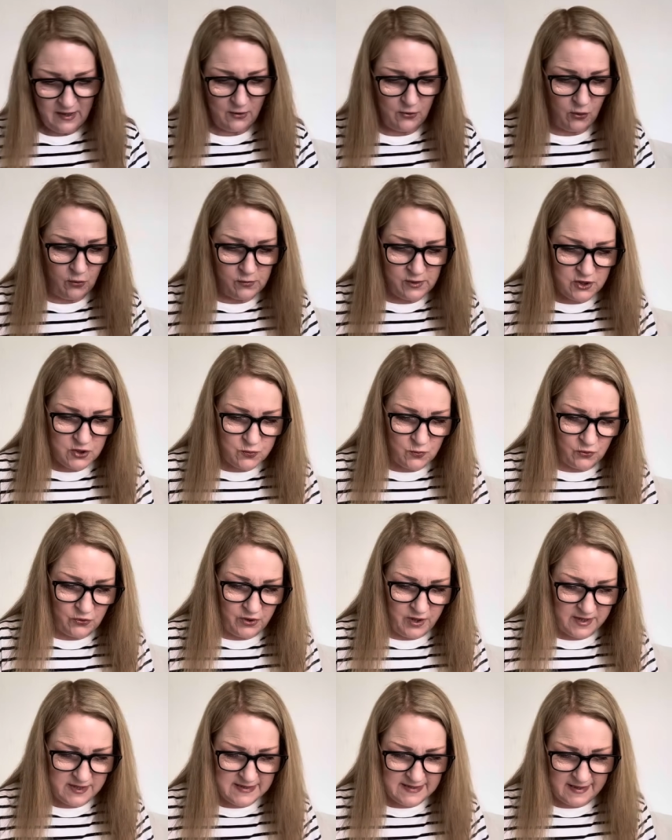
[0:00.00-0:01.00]
I know which one
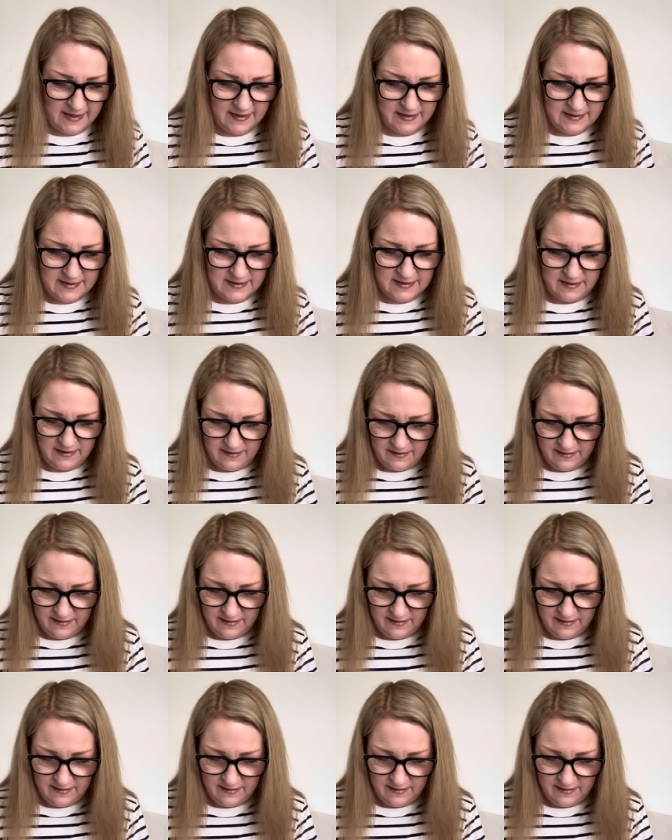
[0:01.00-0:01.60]
this is.